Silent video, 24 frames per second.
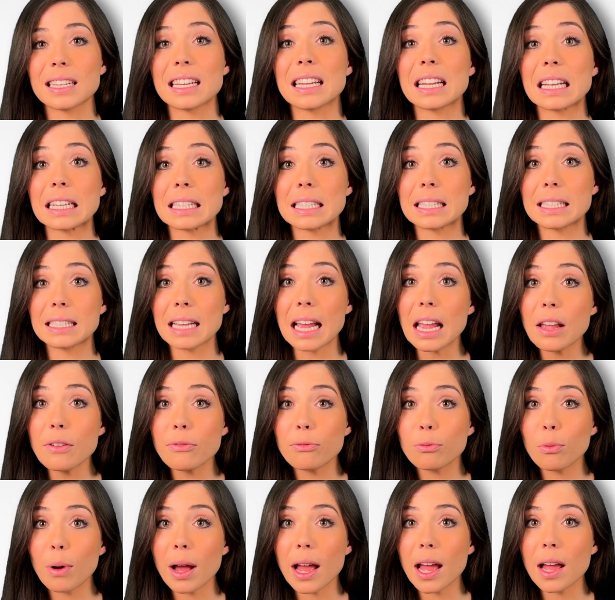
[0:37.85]
in a
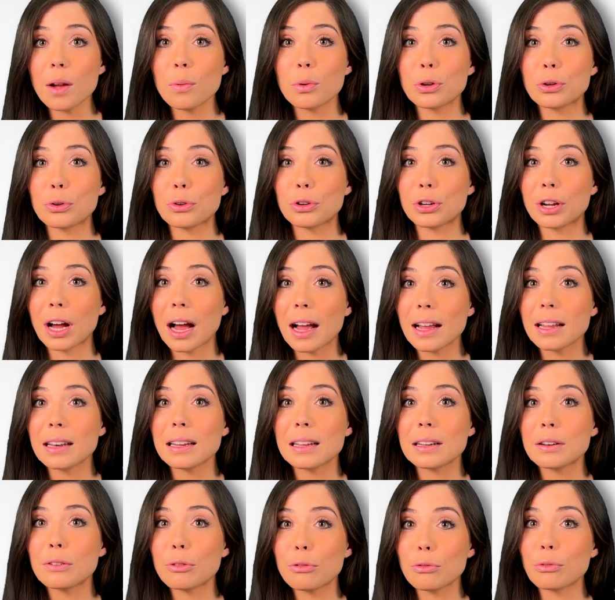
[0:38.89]
safe way where you're
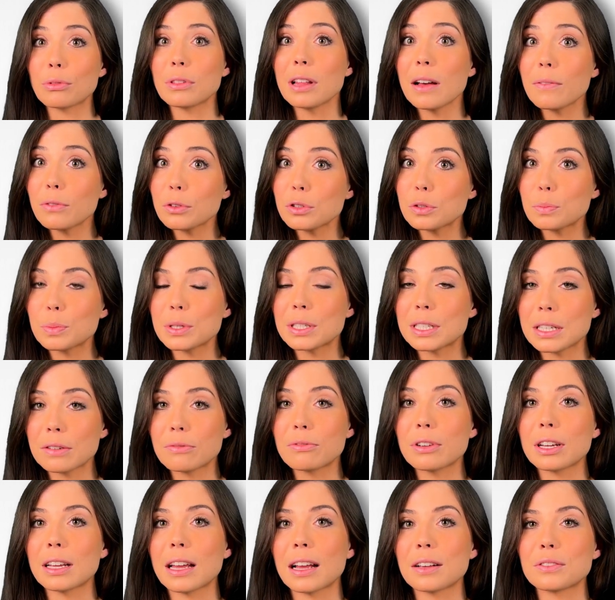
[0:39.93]
guided through level
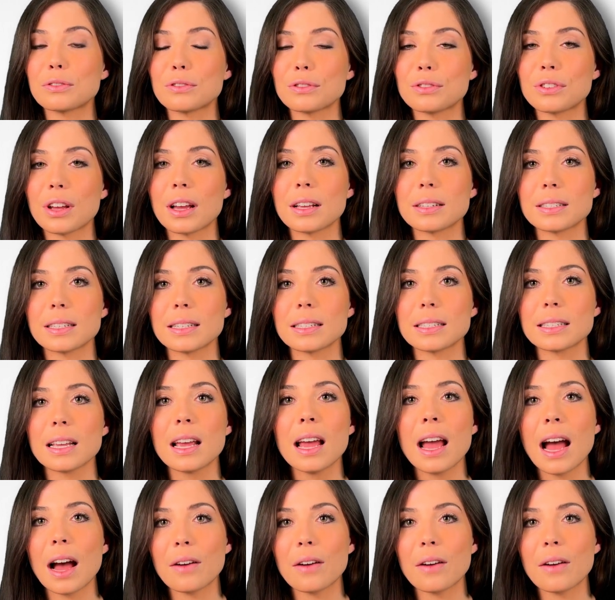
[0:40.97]
specific exercises,